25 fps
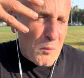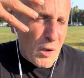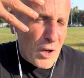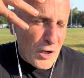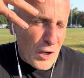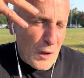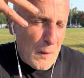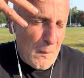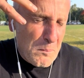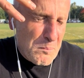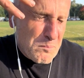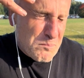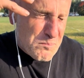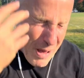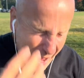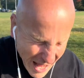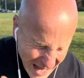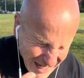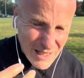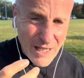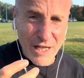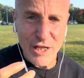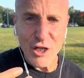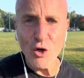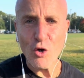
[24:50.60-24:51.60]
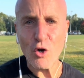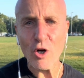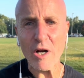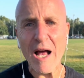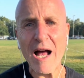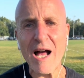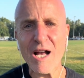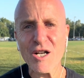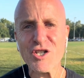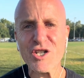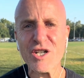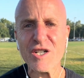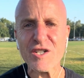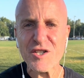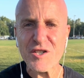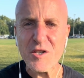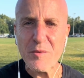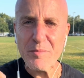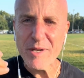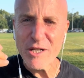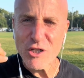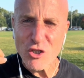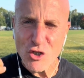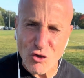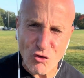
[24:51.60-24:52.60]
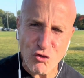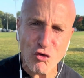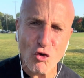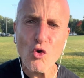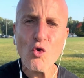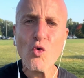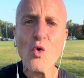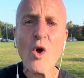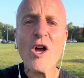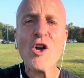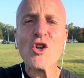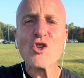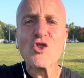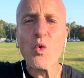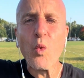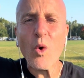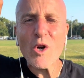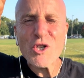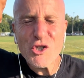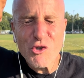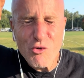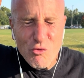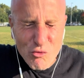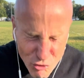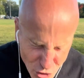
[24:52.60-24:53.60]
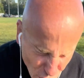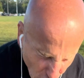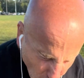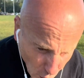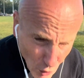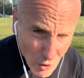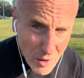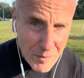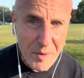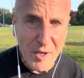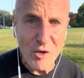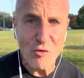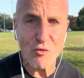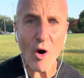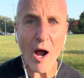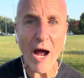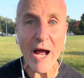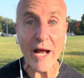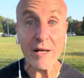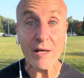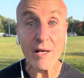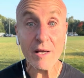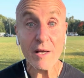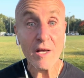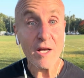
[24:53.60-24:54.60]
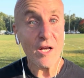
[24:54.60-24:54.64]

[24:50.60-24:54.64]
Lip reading: compelling your conscience to be true to what you know to be right,